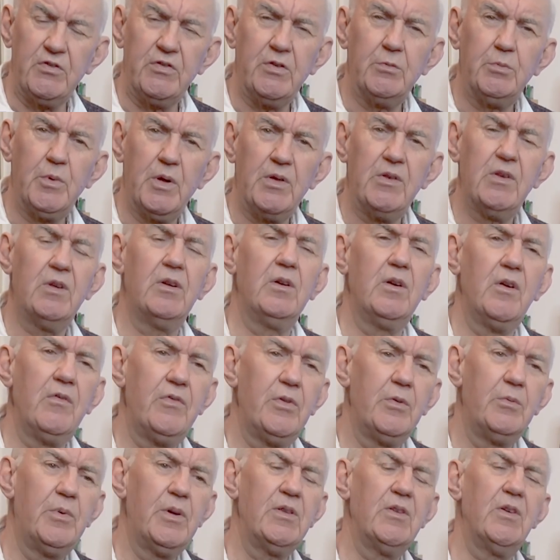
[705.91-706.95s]
If the
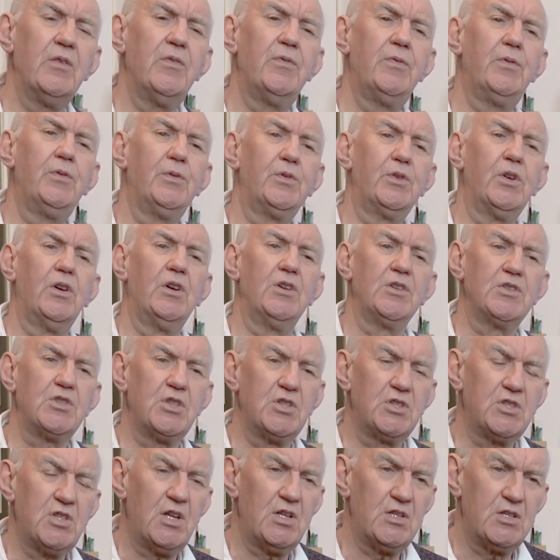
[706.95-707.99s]
weather forecaster
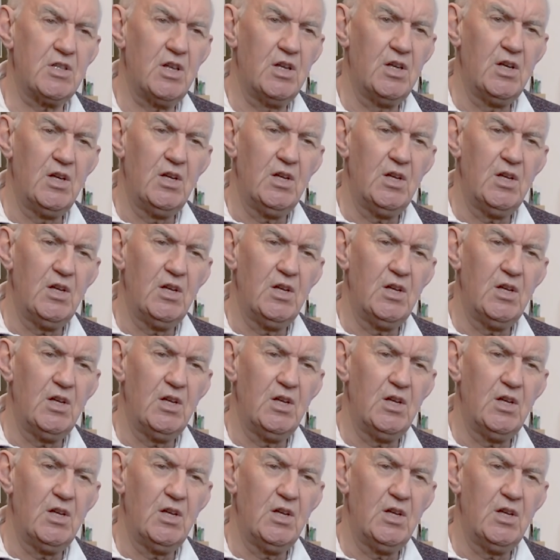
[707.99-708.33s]
said